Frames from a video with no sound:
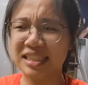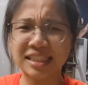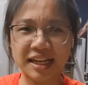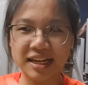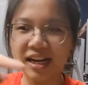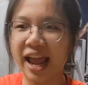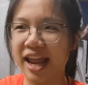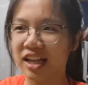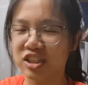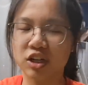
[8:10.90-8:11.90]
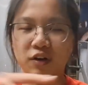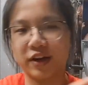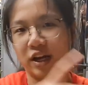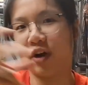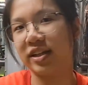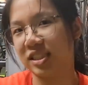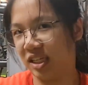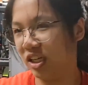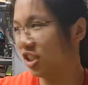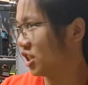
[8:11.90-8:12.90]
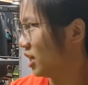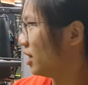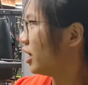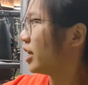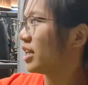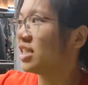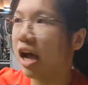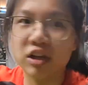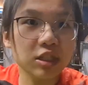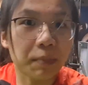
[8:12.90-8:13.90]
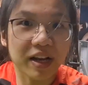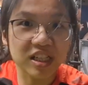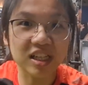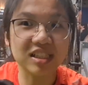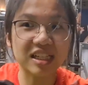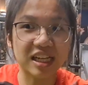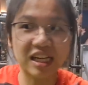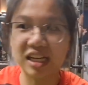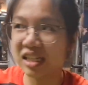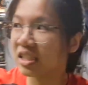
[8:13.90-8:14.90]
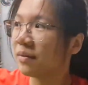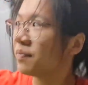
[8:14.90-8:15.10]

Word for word: Sin Energy, or you can call it Synergy. See how spacious it is.